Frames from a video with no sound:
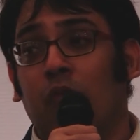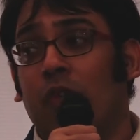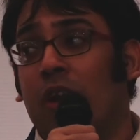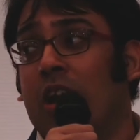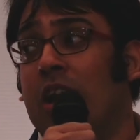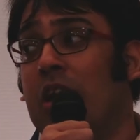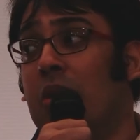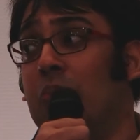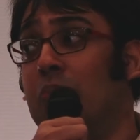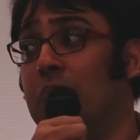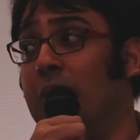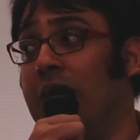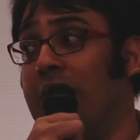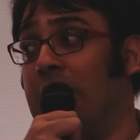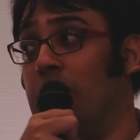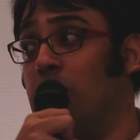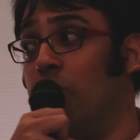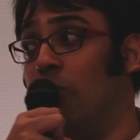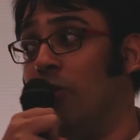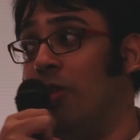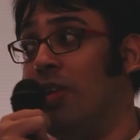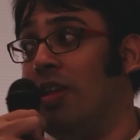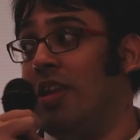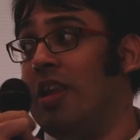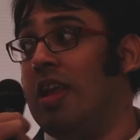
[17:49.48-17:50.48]
Welcome.
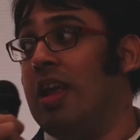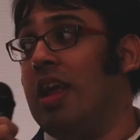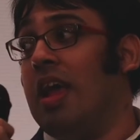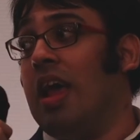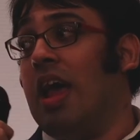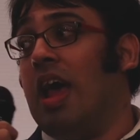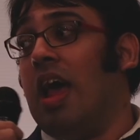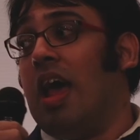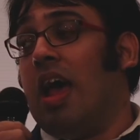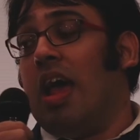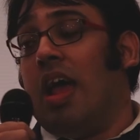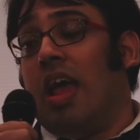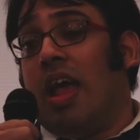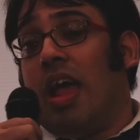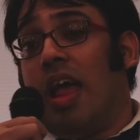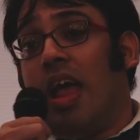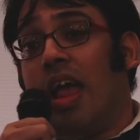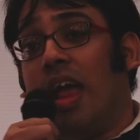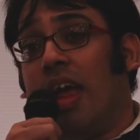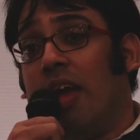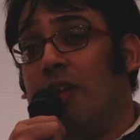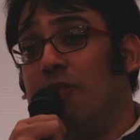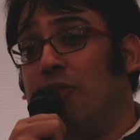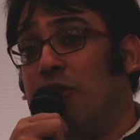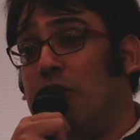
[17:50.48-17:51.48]

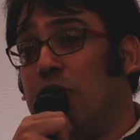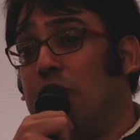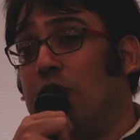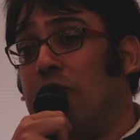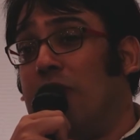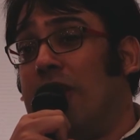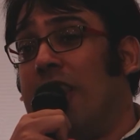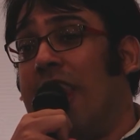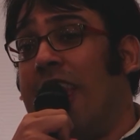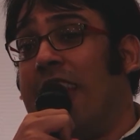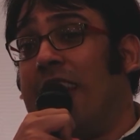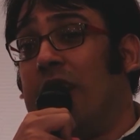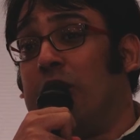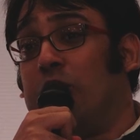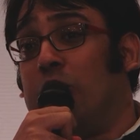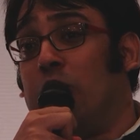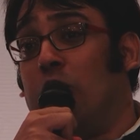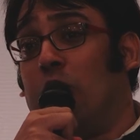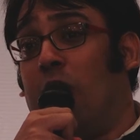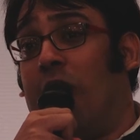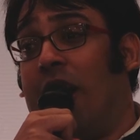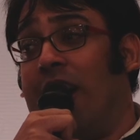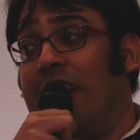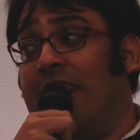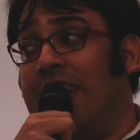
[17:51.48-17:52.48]
If you would like
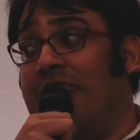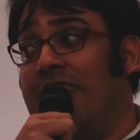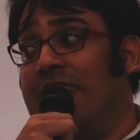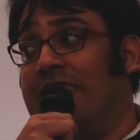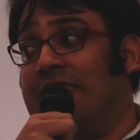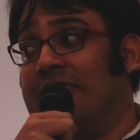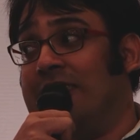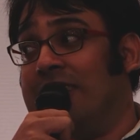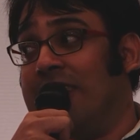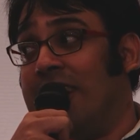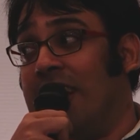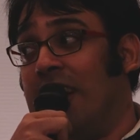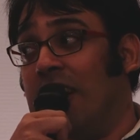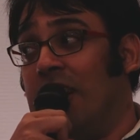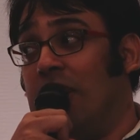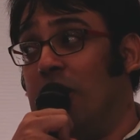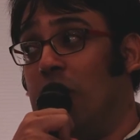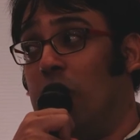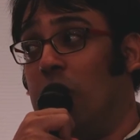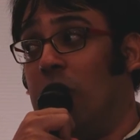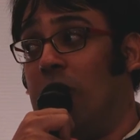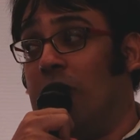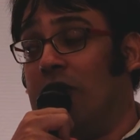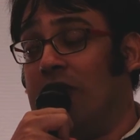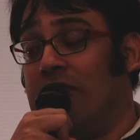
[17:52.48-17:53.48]
to kindly
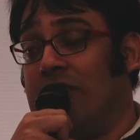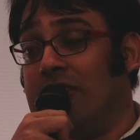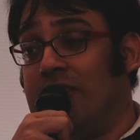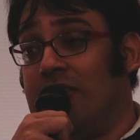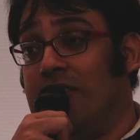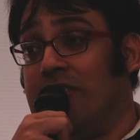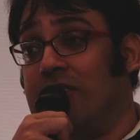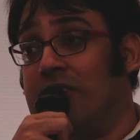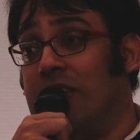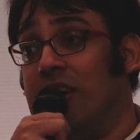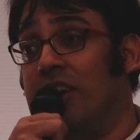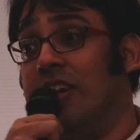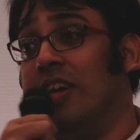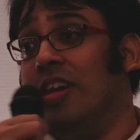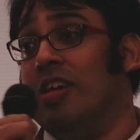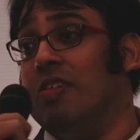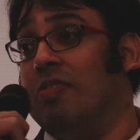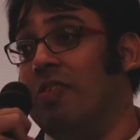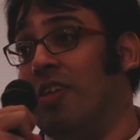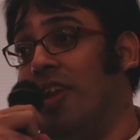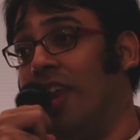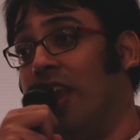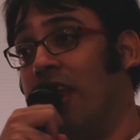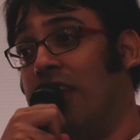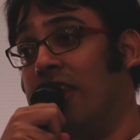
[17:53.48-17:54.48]
share your
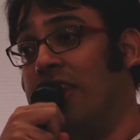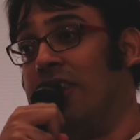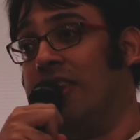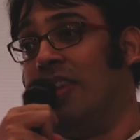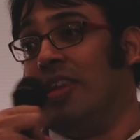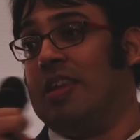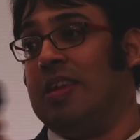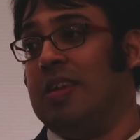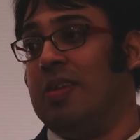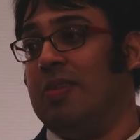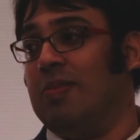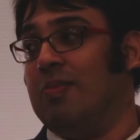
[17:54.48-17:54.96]
journey with us.